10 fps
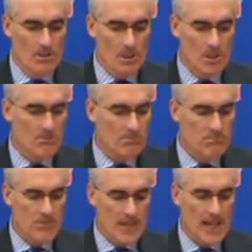You know,
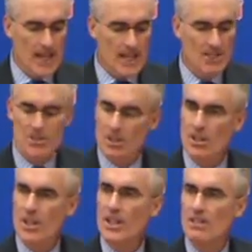he's still
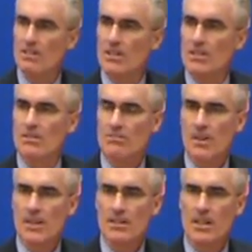learning,
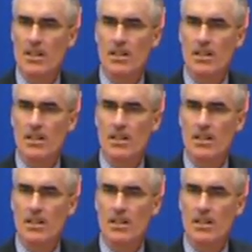but